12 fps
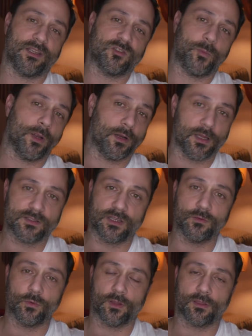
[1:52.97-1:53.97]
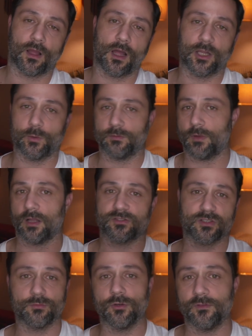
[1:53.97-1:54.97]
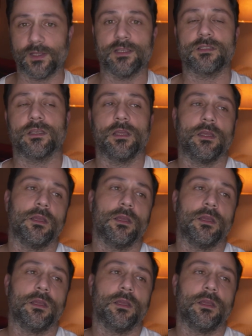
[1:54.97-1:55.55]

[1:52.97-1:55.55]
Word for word: experiencing with Hollywood monster movies